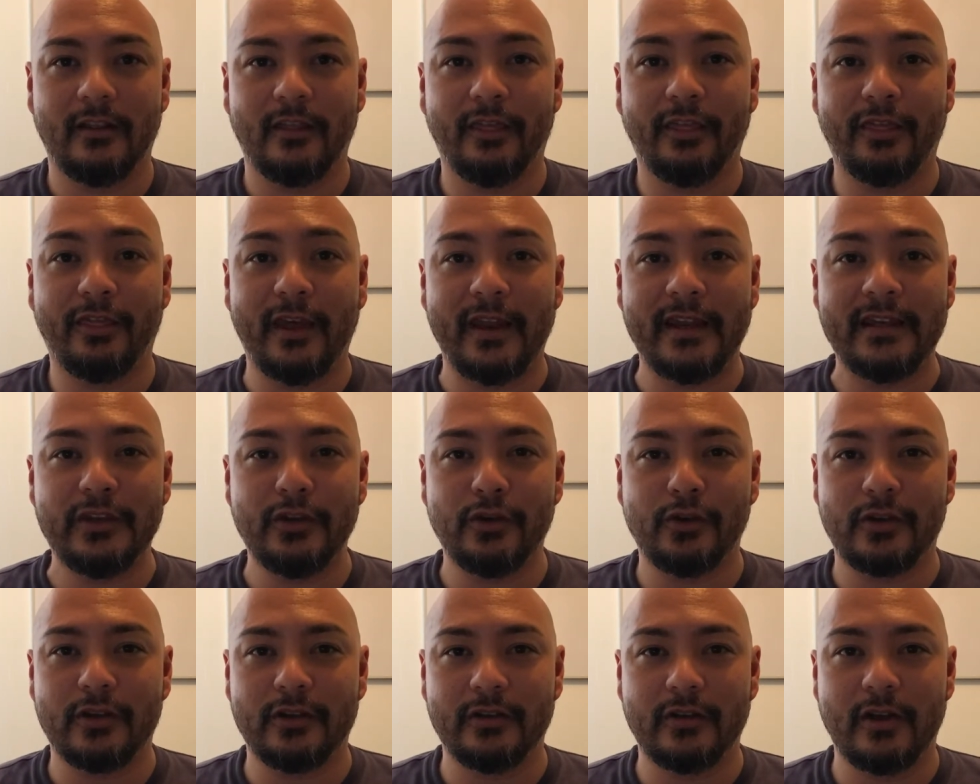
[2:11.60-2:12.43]
then
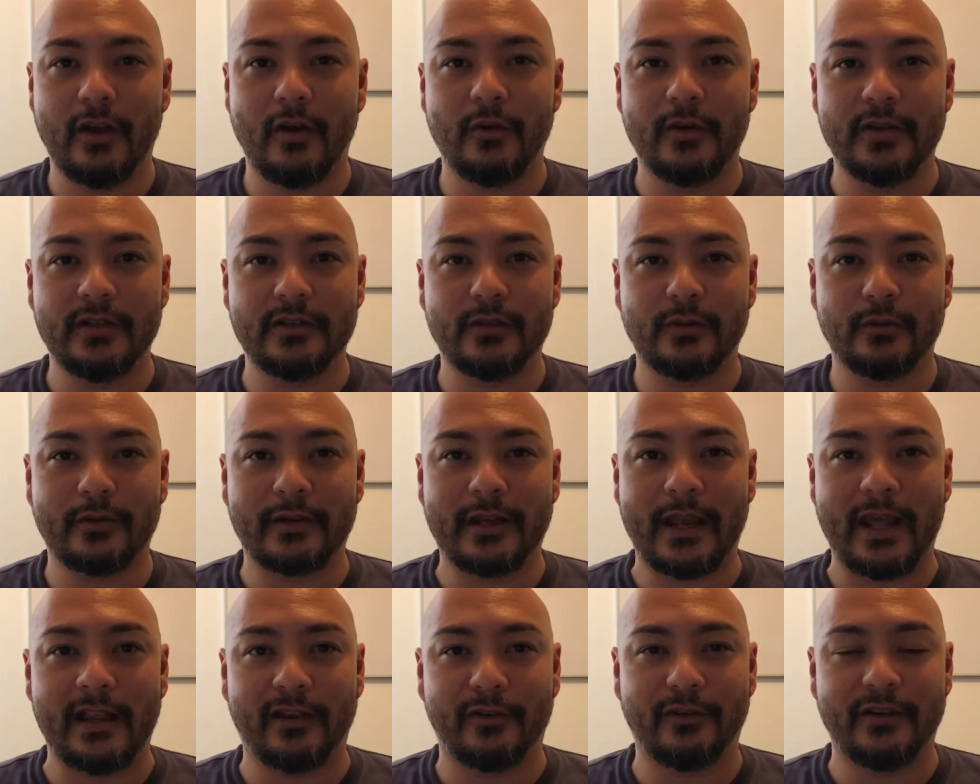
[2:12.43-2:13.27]
you can go into a
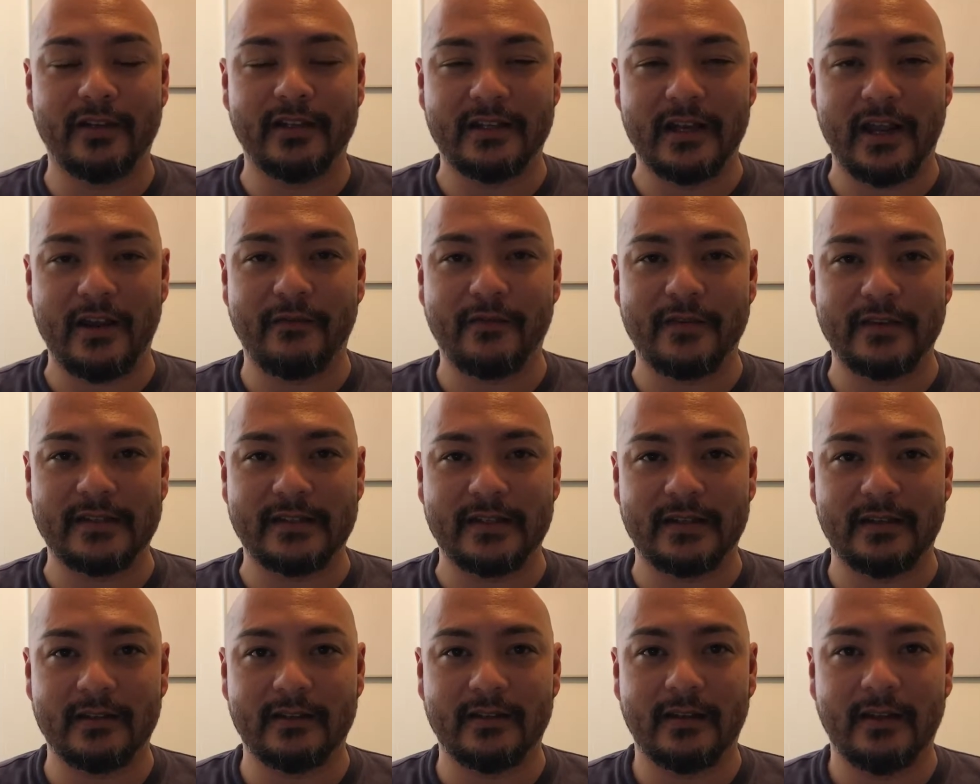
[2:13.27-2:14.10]
calorie
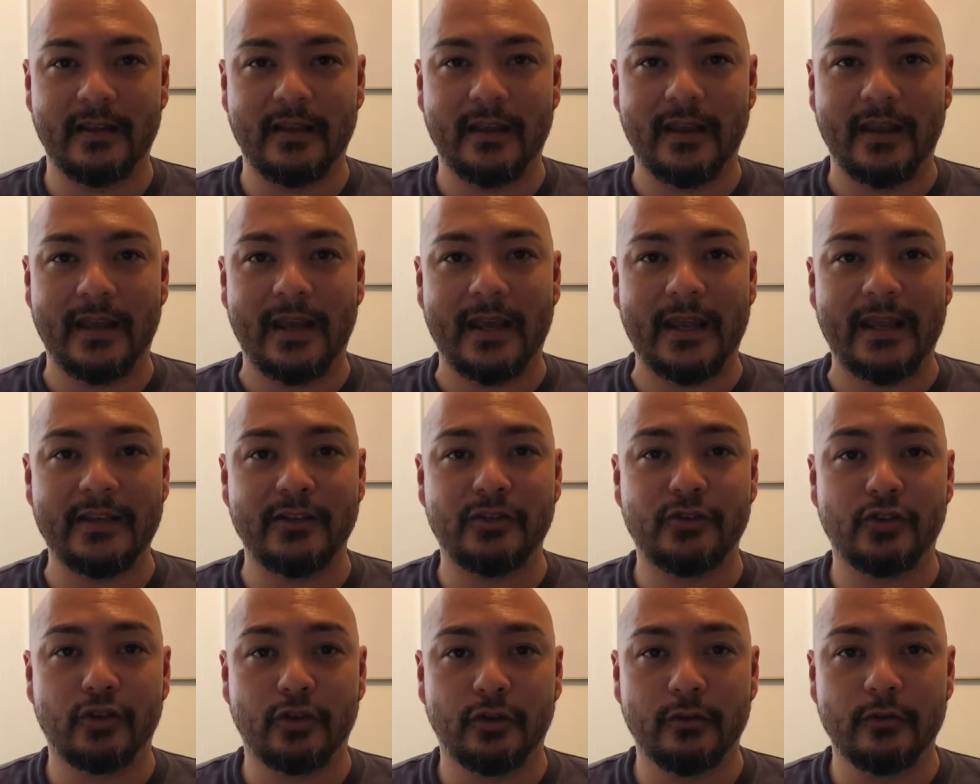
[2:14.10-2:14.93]
deficit and
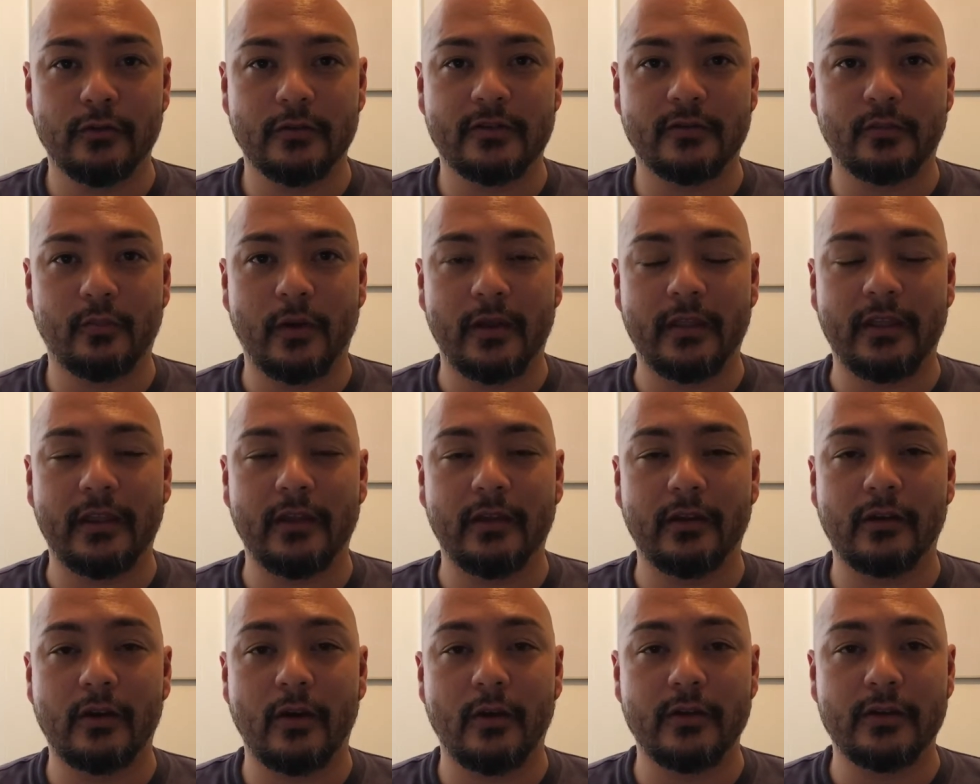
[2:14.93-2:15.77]
choose whether
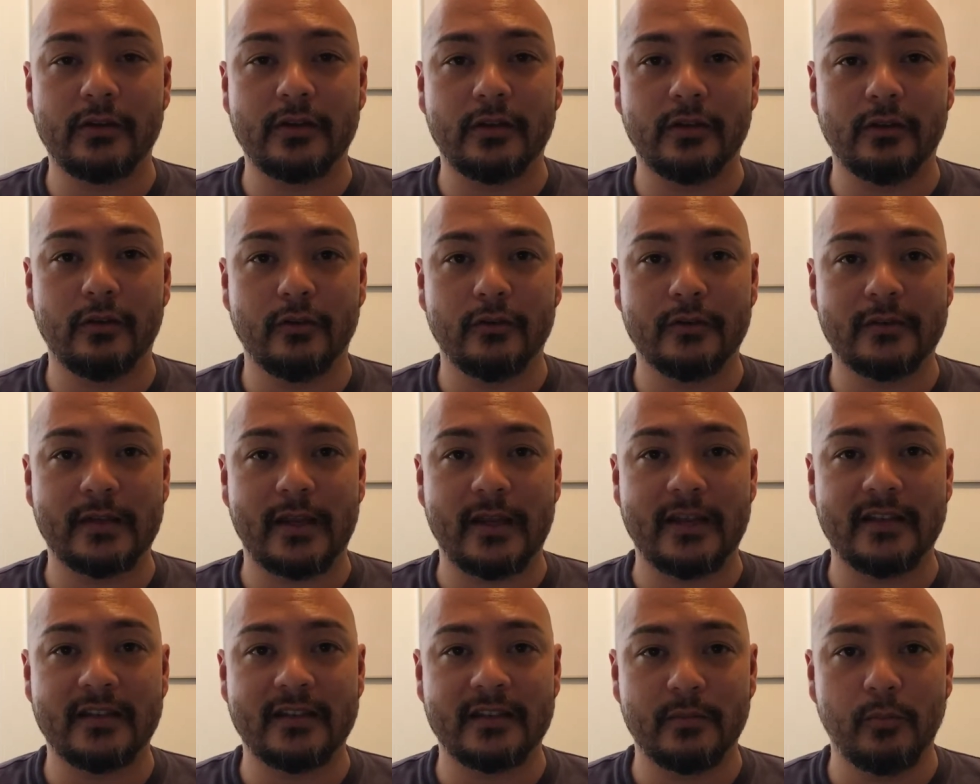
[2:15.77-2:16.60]
you're going to use
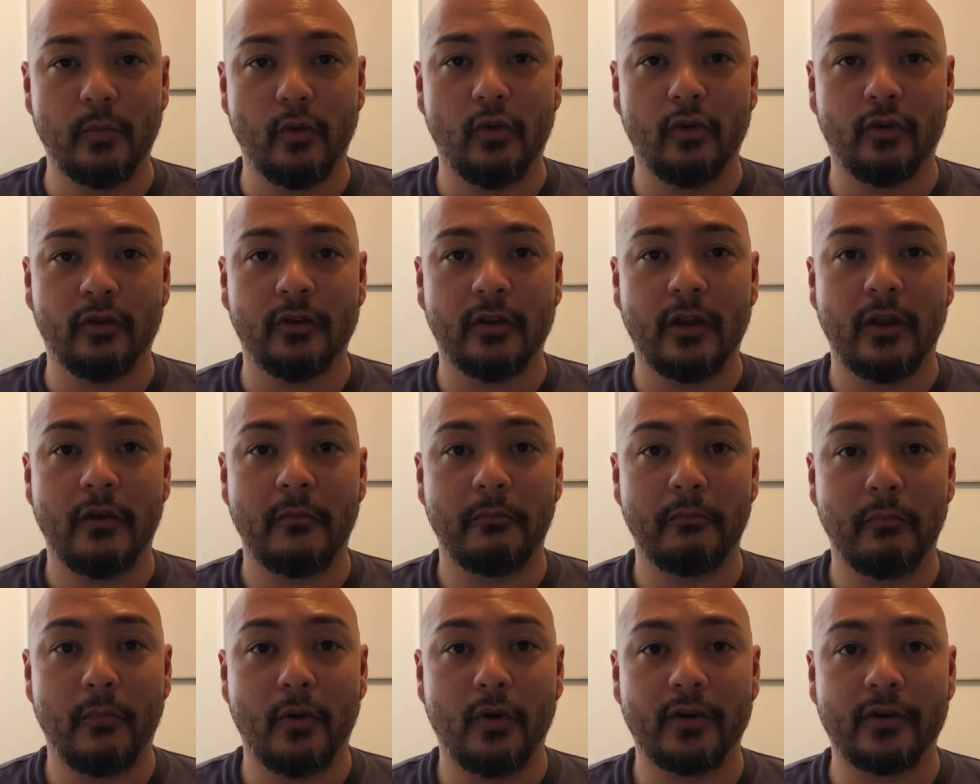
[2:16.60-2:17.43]
a small,
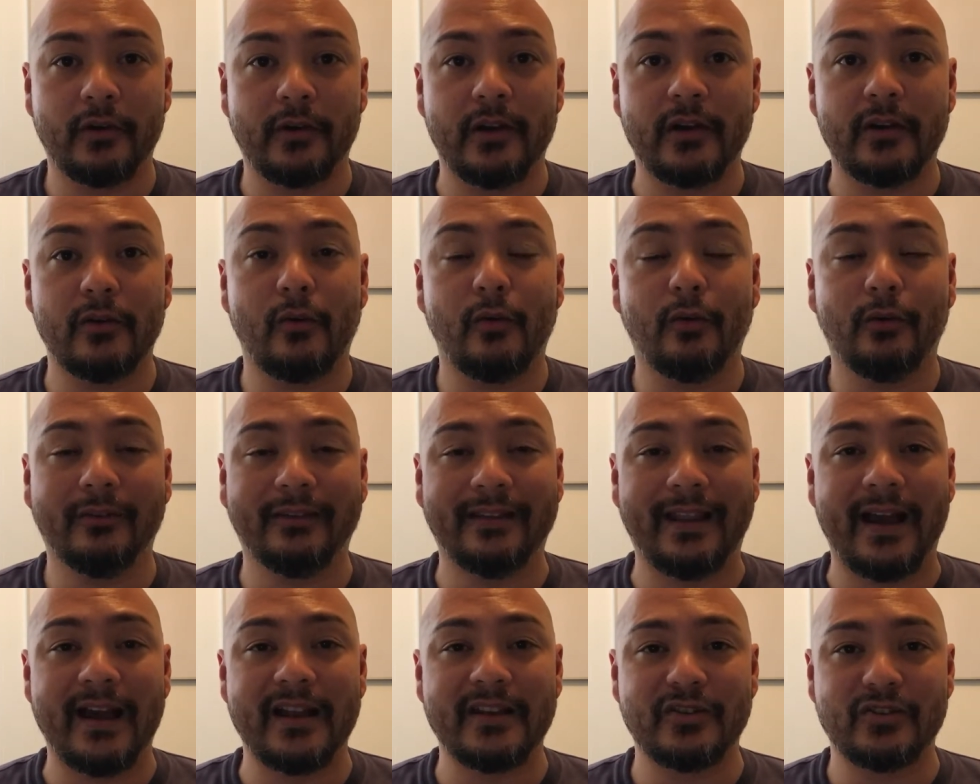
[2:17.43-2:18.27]
moderate, or
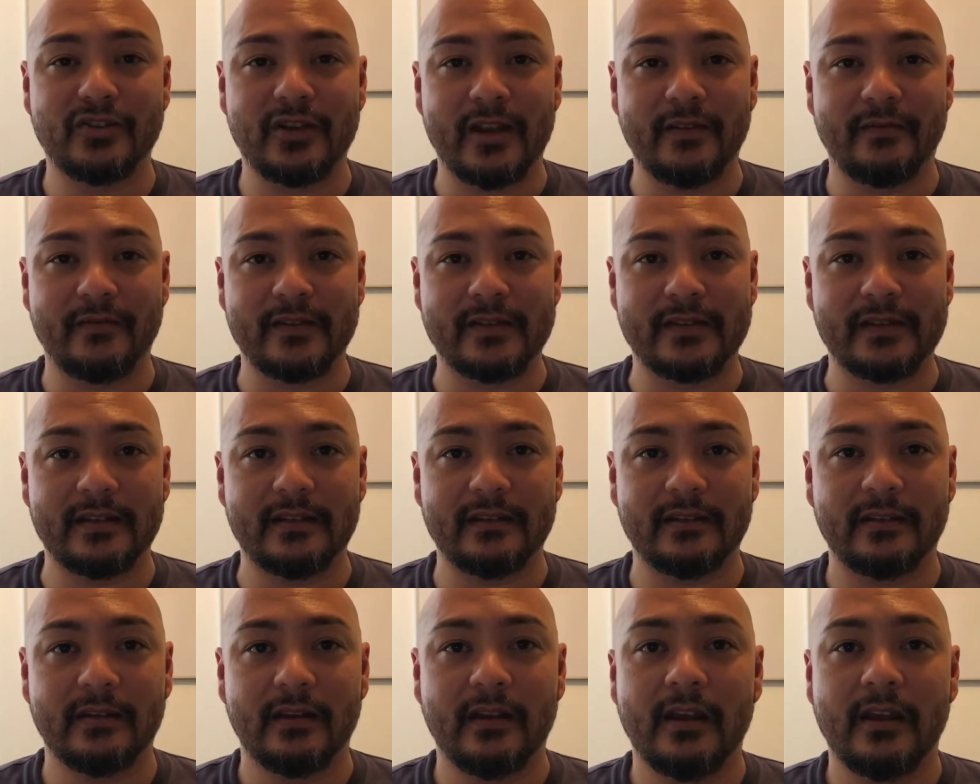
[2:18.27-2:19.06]
large deficit.